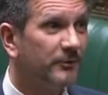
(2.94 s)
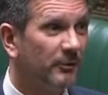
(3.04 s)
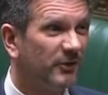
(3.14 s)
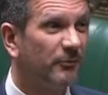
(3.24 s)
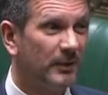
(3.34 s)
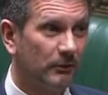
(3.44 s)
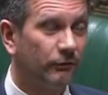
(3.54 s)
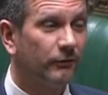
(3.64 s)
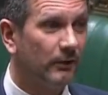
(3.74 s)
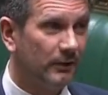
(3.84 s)
Madam Deputy
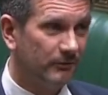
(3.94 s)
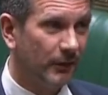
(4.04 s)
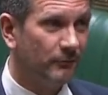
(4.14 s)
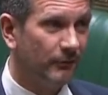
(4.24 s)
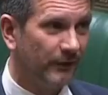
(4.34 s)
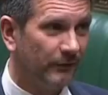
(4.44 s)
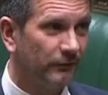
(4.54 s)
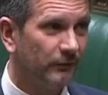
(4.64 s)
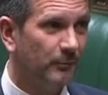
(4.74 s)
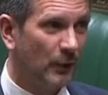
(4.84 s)
Speaker, I'll certainly vote for
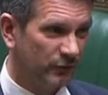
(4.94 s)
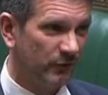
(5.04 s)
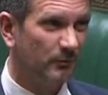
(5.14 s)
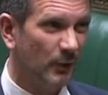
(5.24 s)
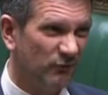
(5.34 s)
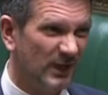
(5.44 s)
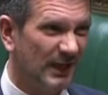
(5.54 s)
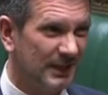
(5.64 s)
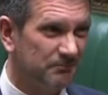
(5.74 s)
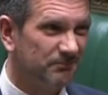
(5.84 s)
this motion, but
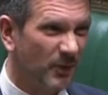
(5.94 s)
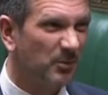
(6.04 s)
really,